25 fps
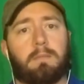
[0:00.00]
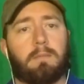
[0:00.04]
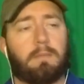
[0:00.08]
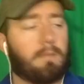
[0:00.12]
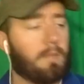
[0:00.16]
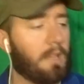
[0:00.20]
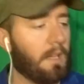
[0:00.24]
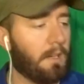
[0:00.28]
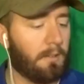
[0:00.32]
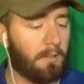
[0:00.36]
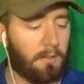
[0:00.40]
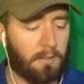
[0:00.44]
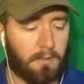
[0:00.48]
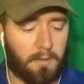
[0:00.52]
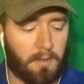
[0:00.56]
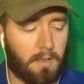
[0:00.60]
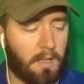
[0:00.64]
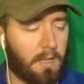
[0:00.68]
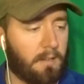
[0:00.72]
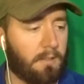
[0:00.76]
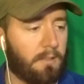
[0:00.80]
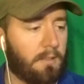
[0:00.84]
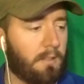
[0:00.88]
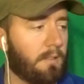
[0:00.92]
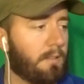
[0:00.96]
I don't
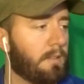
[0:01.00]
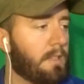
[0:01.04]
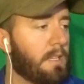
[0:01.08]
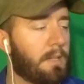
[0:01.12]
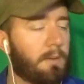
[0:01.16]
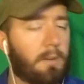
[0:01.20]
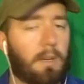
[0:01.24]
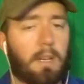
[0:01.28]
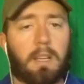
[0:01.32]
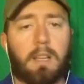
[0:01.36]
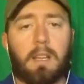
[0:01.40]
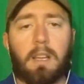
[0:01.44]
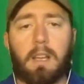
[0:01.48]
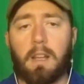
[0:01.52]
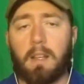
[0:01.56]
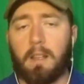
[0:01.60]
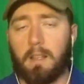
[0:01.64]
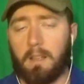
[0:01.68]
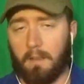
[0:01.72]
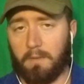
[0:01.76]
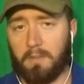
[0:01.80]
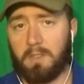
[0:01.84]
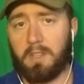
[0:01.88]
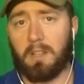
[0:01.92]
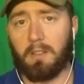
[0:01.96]
know. Anyway,
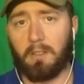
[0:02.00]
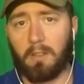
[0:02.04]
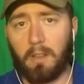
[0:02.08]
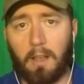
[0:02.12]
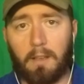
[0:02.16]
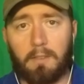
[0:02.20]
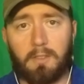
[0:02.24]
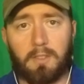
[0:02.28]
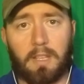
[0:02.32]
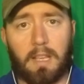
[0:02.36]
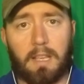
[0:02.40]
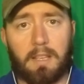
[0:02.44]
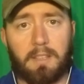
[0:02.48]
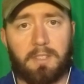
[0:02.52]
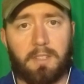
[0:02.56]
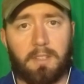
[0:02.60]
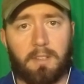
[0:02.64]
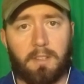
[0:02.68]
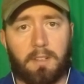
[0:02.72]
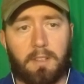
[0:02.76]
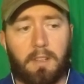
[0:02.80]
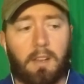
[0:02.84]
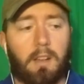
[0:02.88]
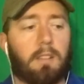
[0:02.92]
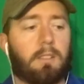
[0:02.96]
I've seen gloves less
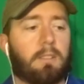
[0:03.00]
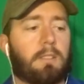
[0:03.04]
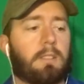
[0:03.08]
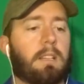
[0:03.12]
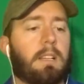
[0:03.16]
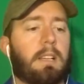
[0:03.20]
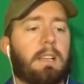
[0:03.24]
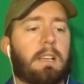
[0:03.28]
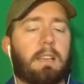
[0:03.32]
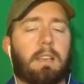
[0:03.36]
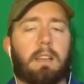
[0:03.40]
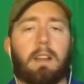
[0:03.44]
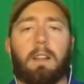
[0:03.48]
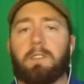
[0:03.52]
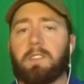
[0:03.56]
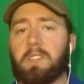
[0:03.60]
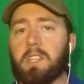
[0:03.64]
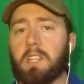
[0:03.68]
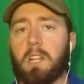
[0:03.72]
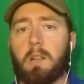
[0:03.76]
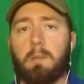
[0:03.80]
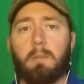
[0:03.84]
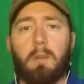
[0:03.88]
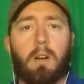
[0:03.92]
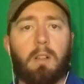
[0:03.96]
than $1. And I've
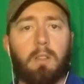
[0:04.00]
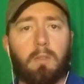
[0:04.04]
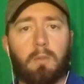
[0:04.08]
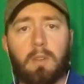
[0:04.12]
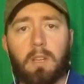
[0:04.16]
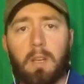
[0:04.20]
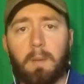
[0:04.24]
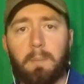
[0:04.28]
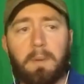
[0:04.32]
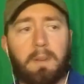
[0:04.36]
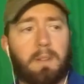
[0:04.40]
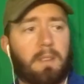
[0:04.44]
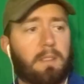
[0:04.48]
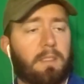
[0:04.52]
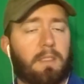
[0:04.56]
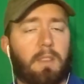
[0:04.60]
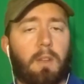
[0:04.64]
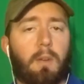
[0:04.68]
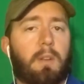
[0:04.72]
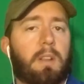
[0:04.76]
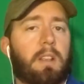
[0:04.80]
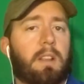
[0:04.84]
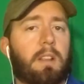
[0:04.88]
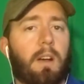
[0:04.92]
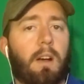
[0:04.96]
seen them all the way up into
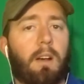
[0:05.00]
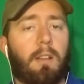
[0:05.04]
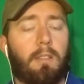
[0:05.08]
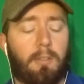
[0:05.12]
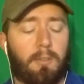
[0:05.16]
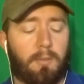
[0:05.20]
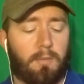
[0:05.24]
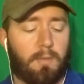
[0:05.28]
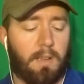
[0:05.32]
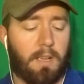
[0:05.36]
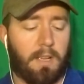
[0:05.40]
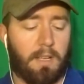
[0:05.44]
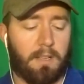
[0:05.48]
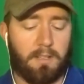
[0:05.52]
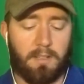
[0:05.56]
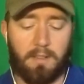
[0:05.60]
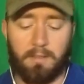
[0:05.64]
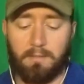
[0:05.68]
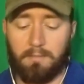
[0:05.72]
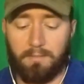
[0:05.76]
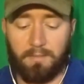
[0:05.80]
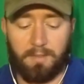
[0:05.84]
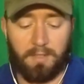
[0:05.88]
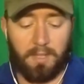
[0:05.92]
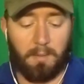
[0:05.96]
$30 range,
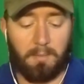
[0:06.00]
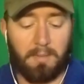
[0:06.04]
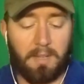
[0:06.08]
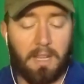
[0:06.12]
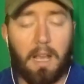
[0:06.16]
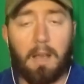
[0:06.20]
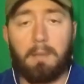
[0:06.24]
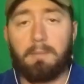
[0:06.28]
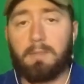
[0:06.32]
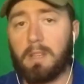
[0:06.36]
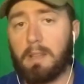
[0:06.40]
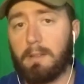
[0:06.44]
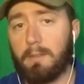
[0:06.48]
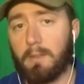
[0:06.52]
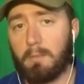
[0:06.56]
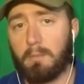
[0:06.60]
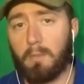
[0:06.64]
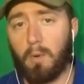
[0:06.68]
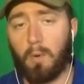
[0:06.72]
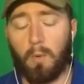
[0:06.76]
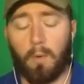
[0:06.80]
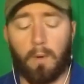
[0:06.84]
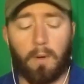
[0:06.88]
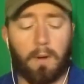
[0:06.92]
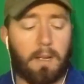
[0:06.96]
and sometimes even
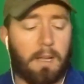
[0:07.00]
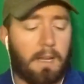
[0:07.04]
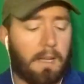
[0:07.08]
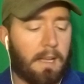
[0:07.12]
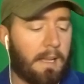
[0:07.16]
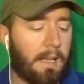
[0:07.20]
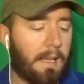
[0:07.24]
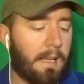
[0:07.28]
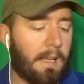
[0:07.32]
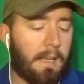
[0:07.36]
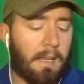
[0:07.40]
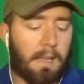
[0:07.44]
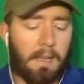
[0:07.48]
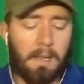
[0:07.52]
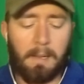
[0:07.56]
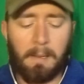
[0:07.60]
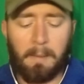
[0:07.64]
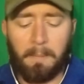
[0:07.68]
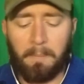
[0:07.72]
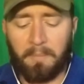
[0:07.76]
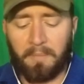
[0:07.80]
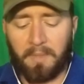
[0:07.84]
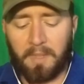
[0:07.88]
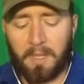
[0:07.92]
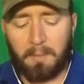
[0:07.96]
more.
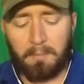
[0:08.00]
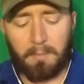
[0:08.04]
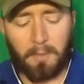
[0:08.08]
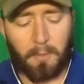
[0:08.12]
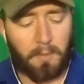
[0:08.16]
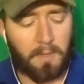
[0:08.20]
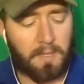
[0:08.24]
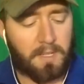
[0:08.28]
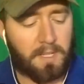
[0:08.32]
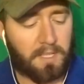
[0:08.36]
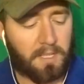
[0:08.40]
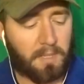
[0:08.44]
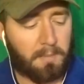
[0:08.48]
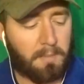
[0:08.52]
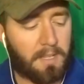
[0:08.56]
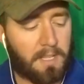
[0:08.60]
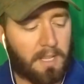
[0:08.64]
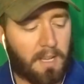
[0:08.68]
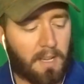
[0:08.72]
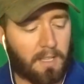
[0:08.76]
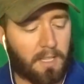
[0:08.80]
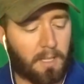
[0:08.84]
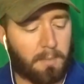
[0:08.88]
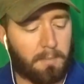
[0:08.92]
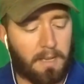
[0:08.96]
But we're just going to be
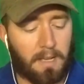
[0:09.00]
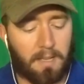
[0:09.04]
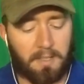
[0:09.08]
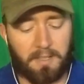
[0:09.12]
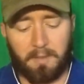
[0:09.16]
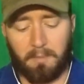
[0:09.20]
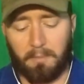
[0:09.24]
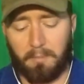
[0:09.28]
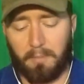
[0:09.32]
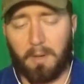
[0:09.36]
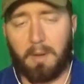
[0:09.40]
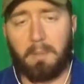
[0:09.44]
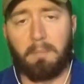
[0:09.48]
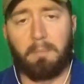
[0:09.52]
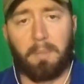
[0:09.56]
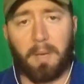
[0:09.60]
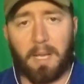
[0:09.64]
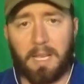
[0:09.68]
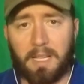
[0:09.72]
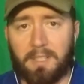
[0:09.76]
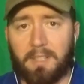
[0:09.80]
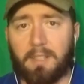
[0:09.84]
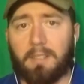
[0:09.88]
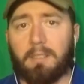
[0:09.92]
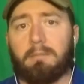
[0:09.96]
talking about some pretty
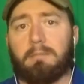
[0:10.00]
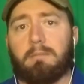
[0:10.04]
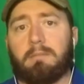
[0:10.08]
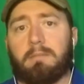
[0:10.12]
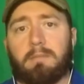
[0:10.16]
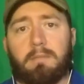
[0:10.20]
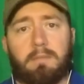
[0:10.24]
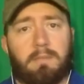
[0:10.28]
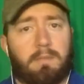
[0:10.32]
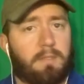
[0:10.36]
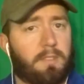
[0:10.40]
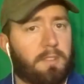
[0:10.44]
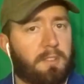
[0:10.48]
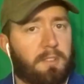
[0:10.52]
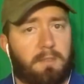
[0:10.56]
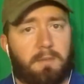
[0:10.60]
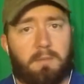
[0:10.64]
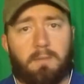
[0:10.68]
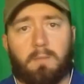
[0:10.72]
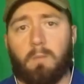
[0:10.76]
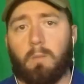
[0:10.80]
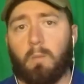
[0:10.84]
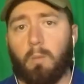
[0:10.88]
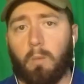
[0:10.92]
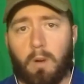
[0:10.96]
basic, just
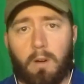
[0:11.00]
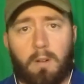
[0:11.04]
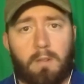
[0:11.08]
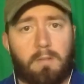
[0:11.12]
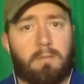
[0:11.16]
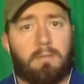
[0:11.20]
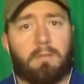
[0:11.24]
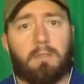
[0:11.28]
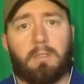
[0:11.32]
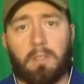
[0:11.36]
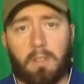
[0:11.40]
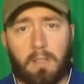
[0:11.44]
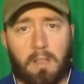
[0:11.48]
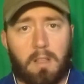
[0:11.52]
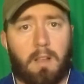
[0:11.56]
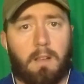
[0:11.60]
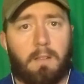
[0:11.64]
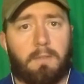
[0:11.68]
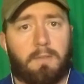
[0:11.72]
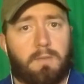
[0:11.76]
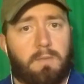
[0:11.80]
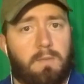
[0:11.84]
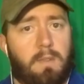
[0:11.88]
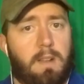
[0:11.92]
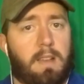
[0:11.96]
work
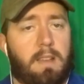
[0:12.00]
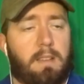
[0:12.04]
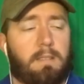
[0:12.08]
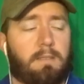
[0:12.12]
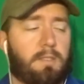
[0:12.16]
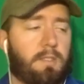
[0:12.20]
gloves, right?